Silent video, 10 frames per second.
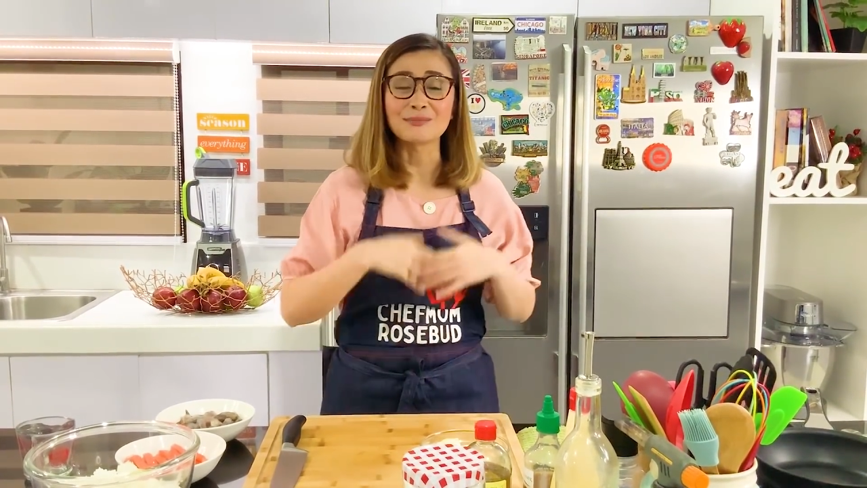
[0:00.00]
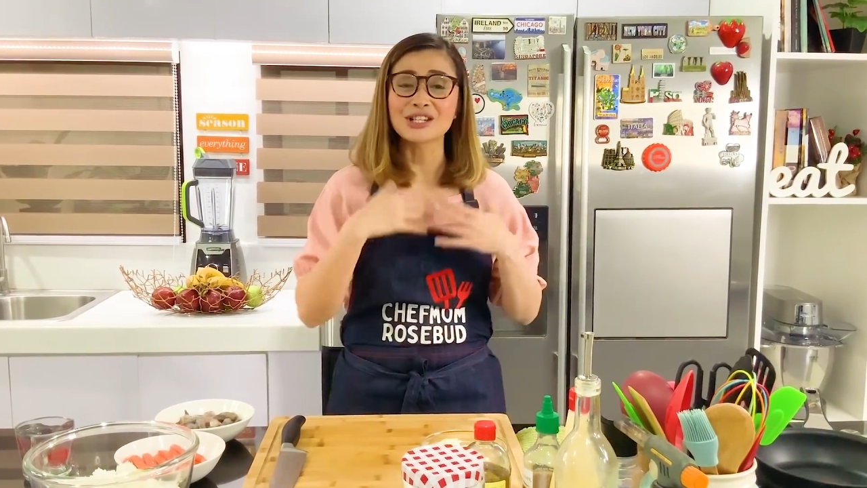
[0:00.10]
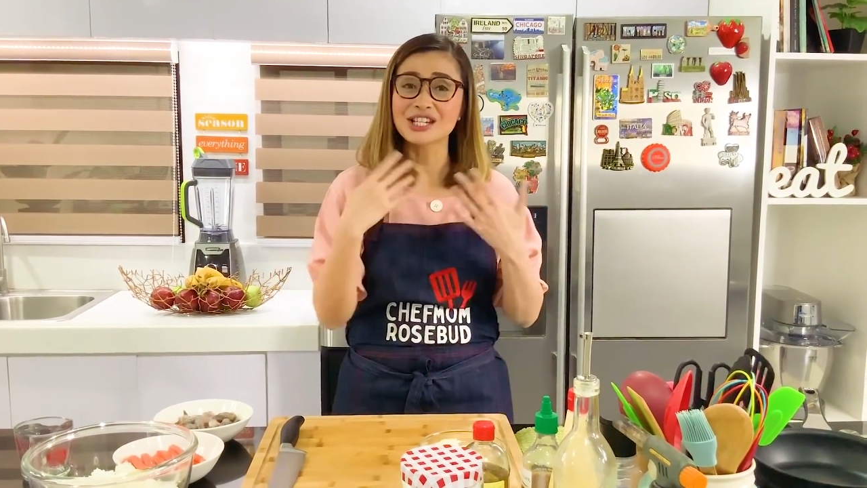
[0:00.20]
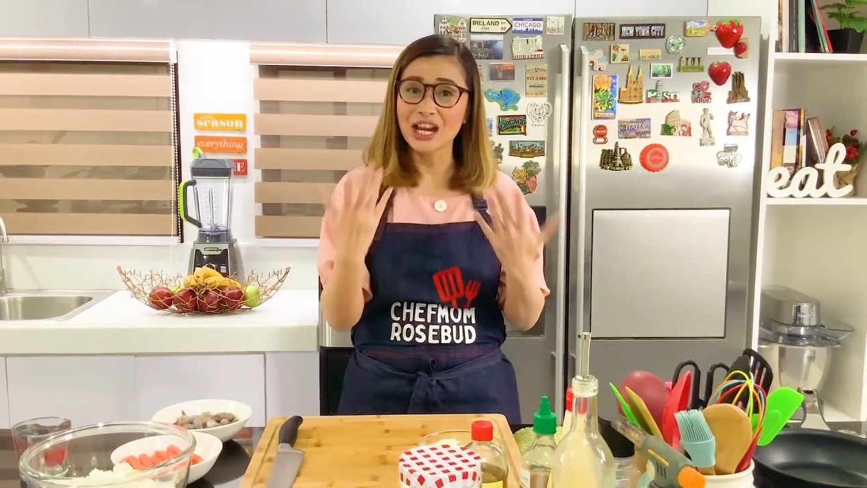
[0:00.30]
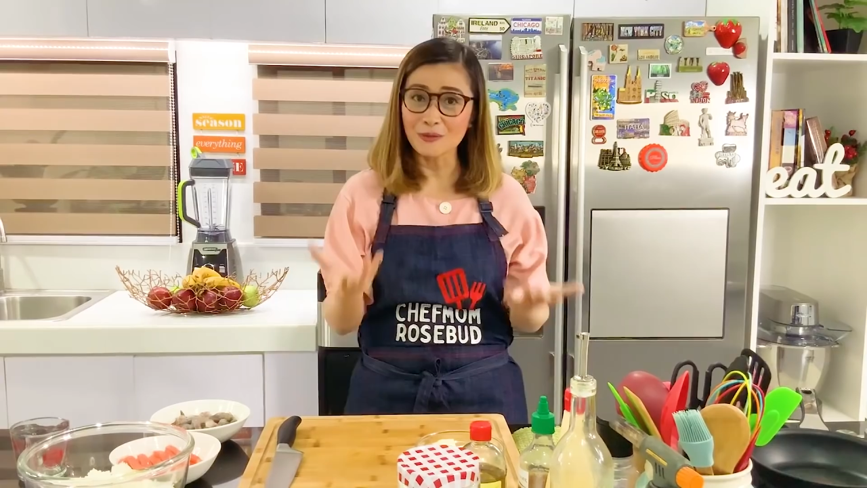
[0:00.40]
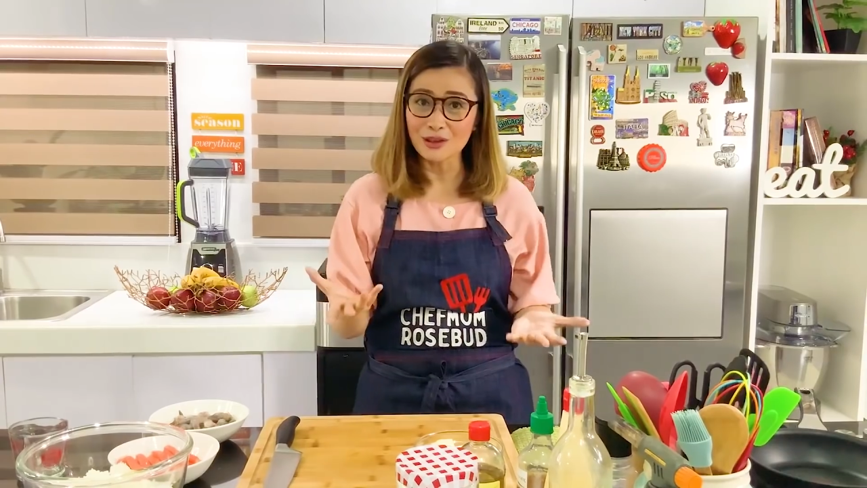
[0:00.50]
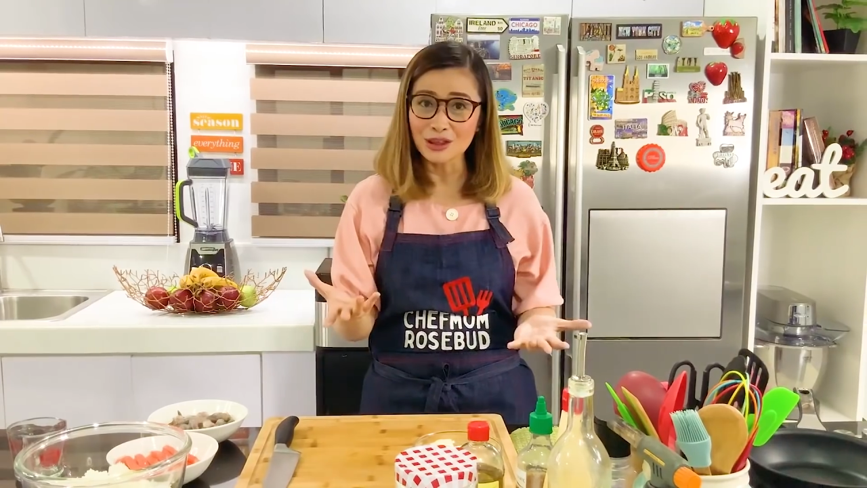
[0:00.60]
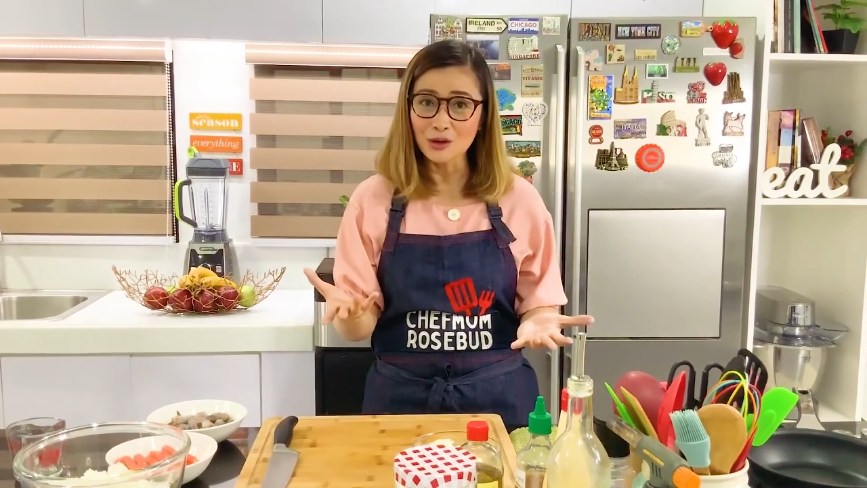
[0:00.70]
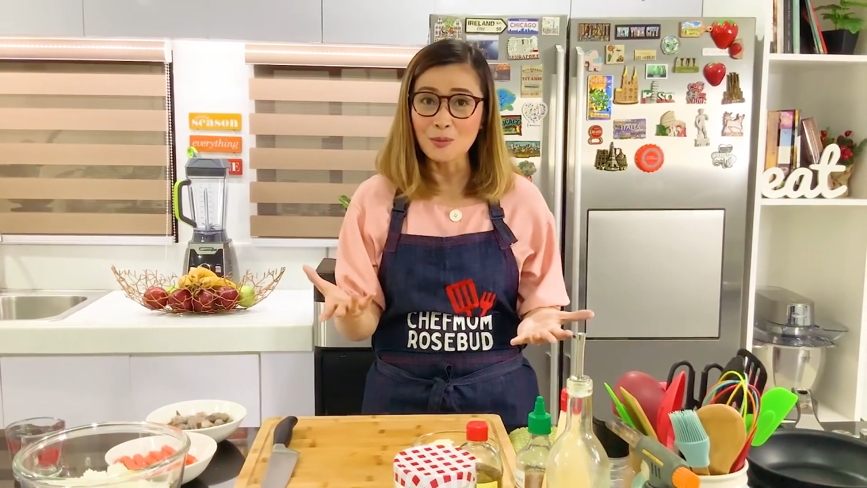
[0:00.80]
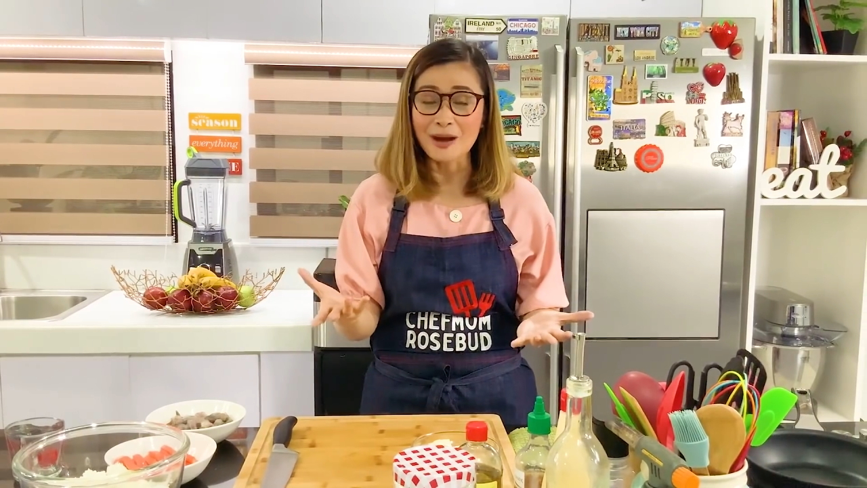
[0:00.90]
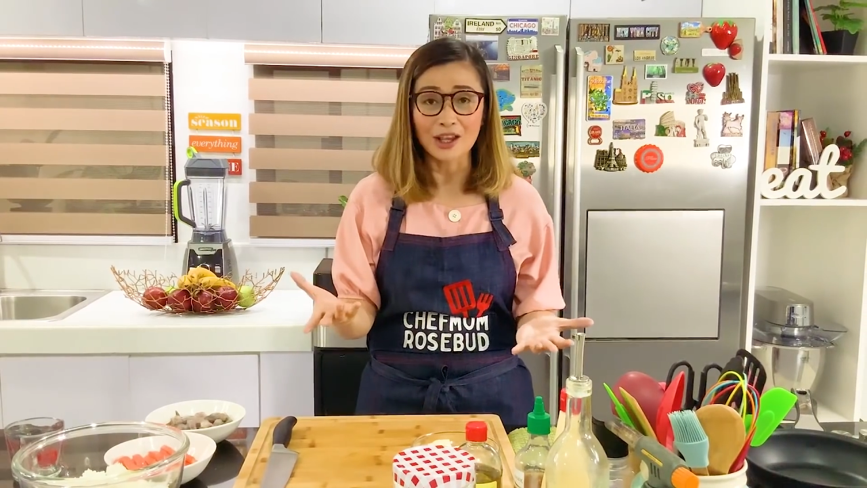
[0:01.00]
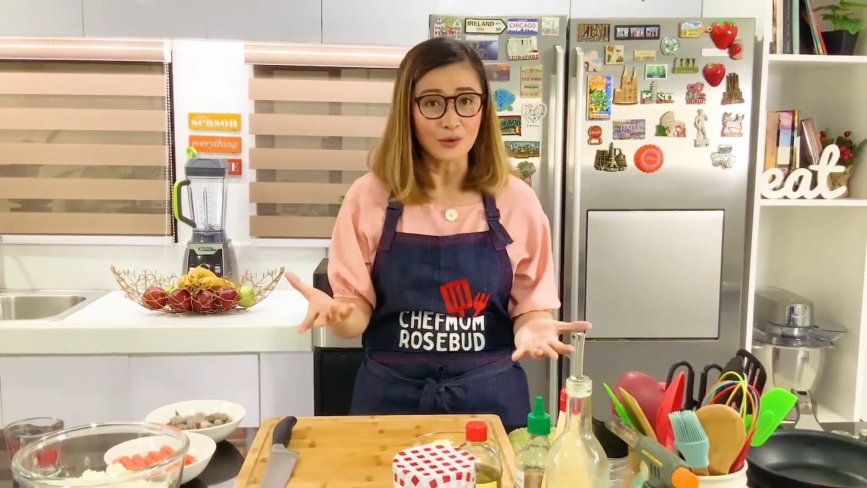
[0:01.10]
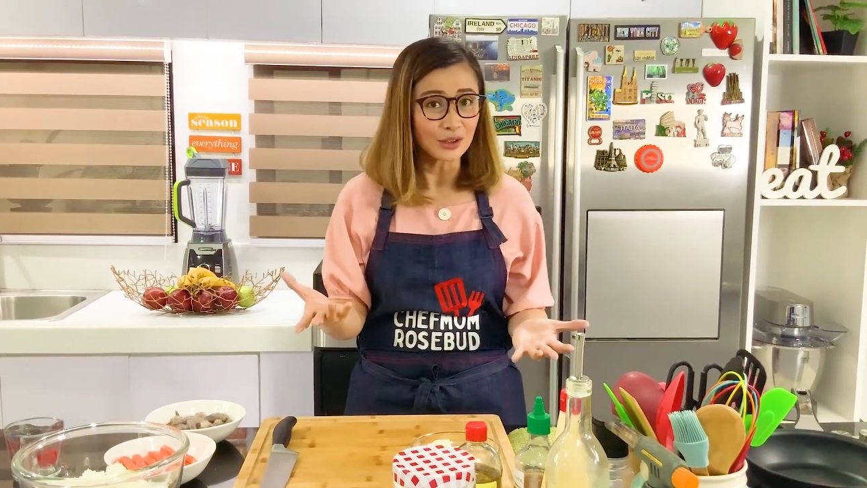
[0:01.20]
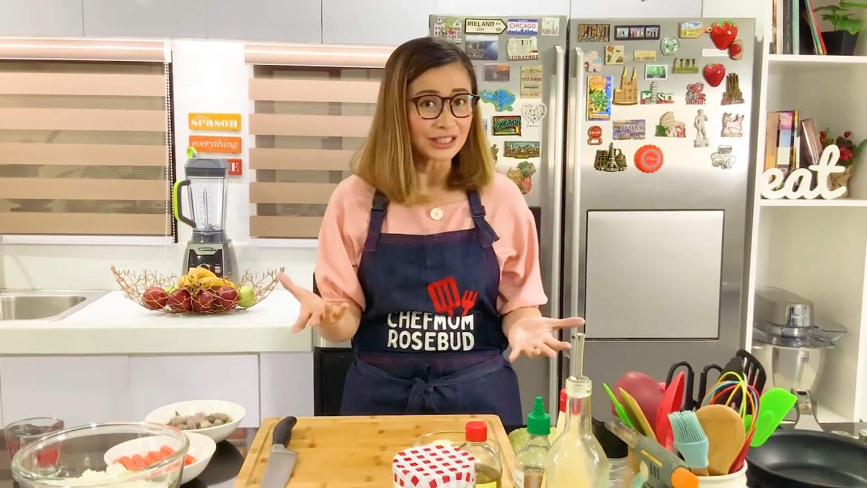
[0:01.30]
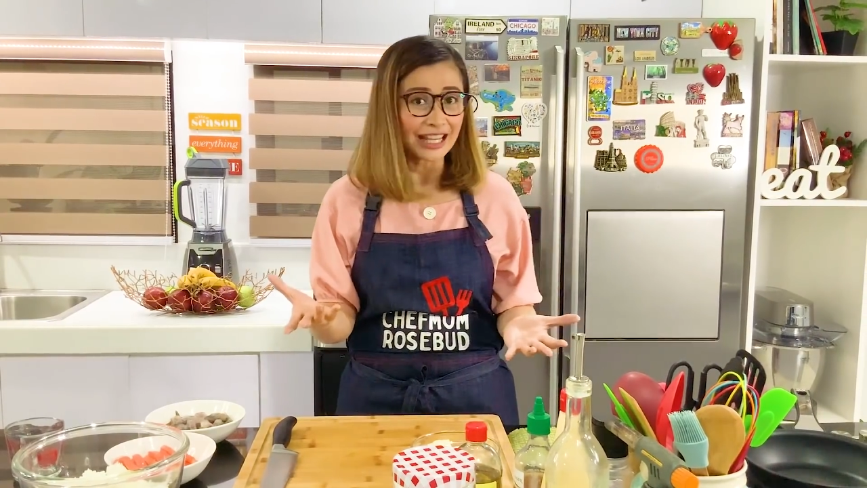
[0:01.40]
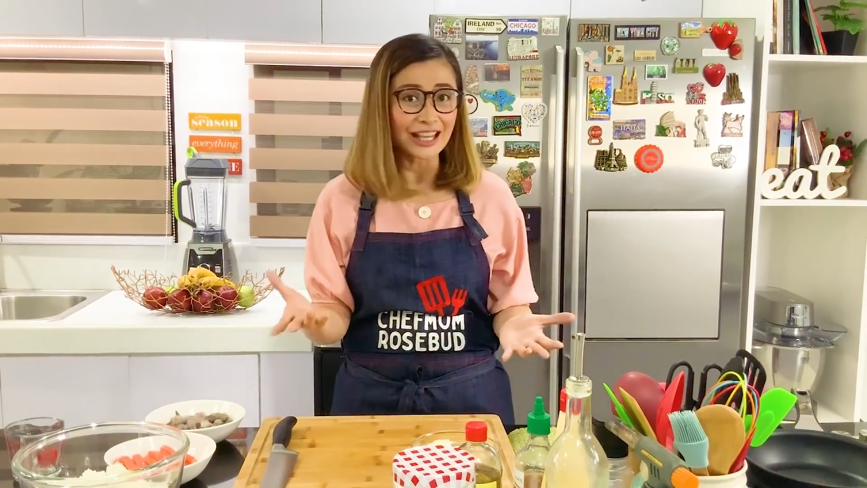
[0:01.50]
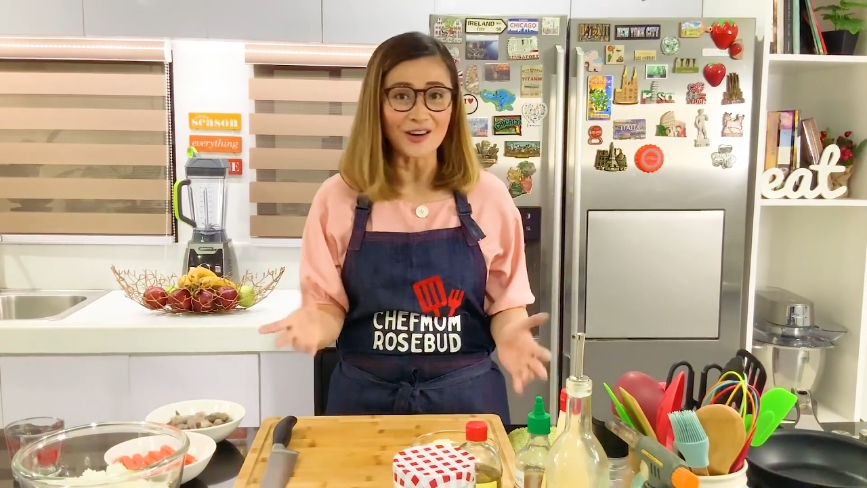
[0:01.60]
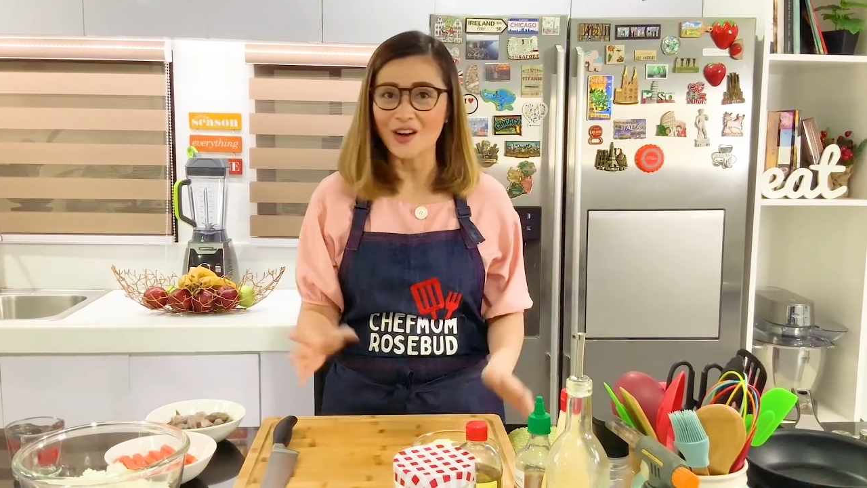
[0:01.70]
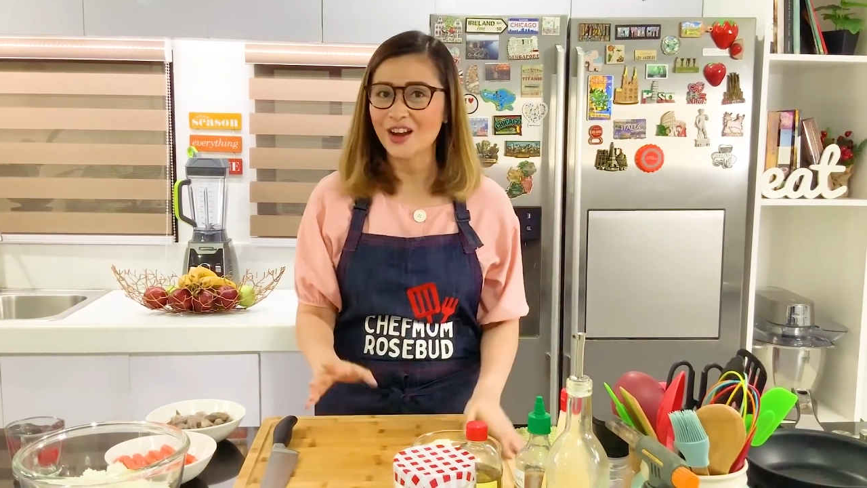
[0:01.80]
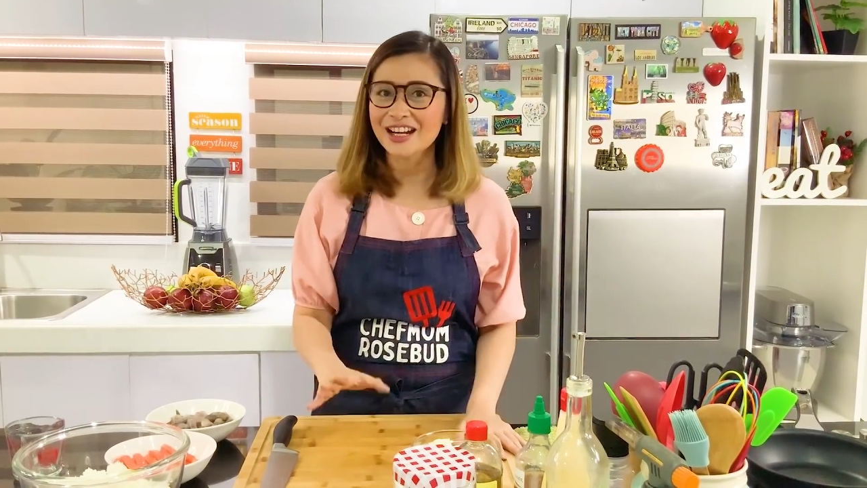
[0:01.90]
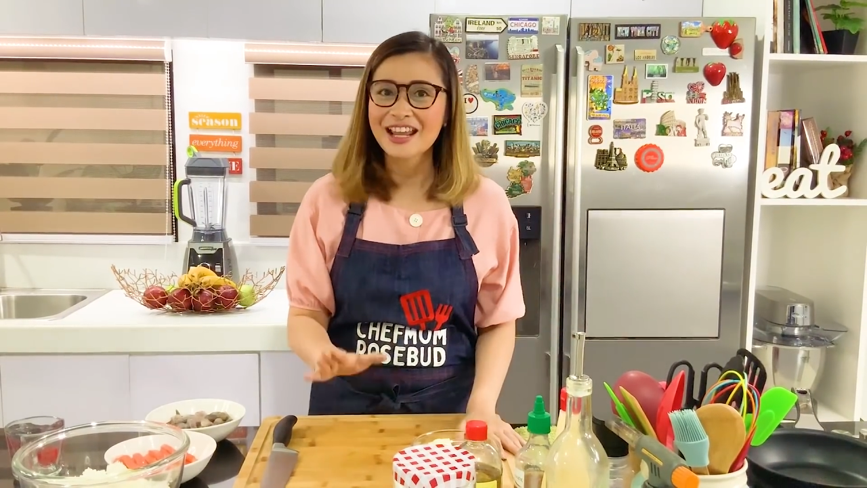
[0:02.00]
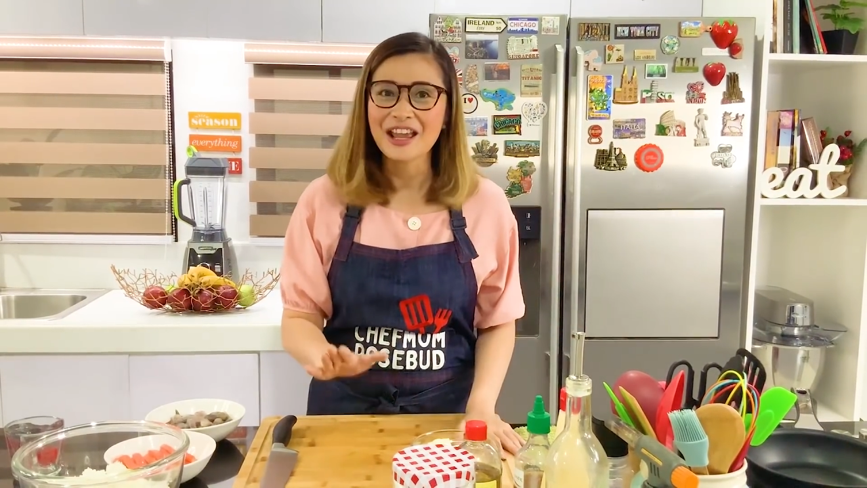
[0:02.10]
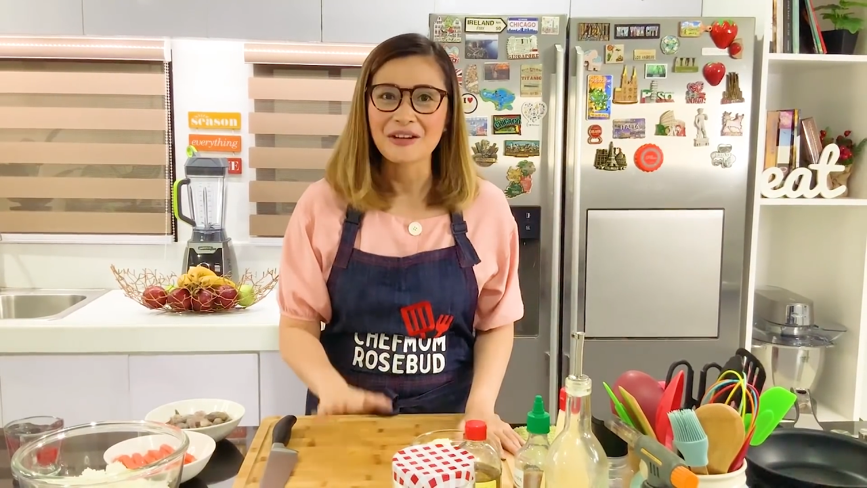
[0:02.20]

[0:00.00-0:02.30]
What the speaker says: sharing with you my own take on